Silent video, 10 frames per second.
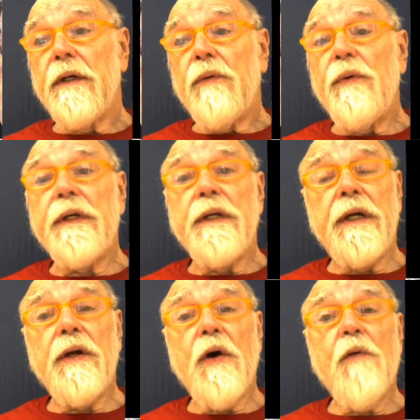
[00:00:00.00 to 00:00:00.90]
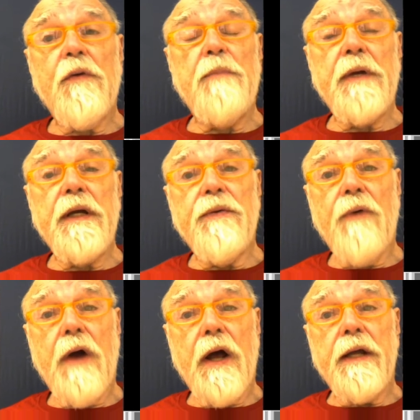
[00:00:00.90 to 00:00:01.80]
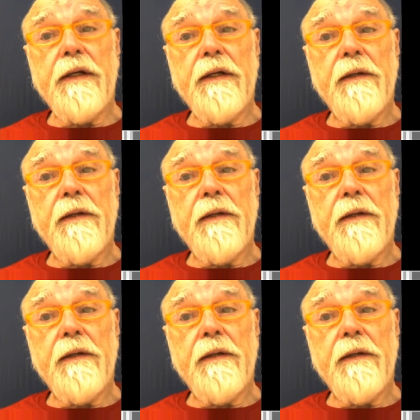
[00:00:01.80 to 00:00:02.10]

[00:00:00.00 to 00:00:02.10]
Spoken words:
We can get over being right